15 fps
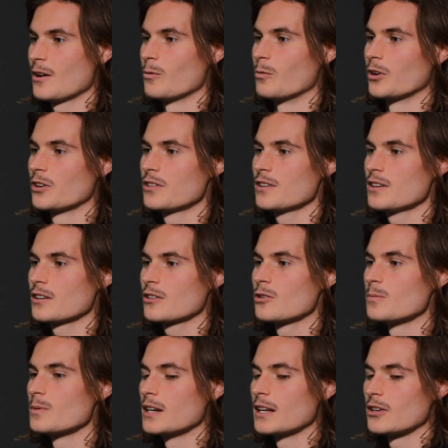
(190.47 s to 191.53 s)
What are the
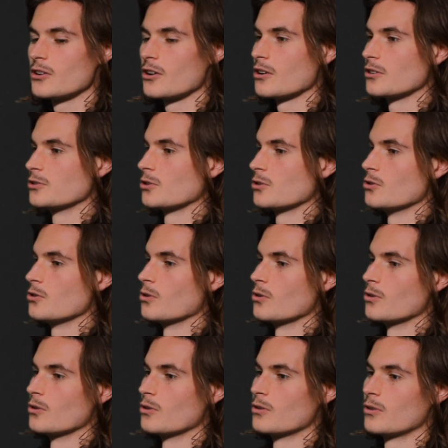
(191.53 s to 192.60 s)
accumulated odds on
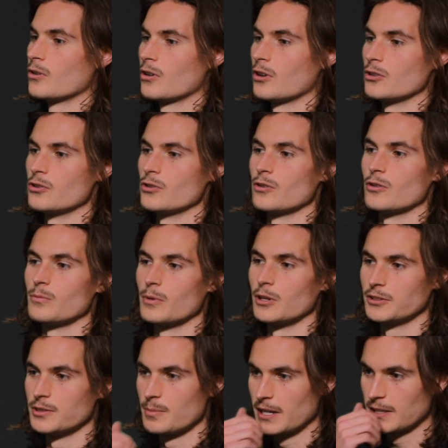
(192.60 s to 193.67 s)
your
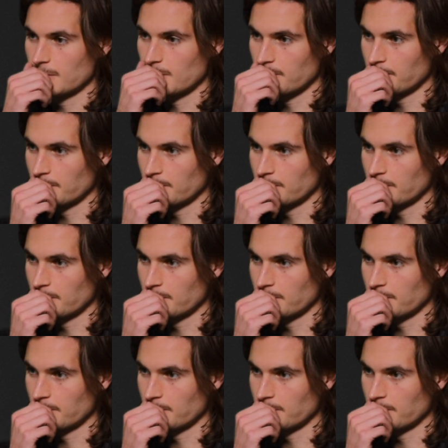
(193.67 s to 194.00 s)
multi-bet?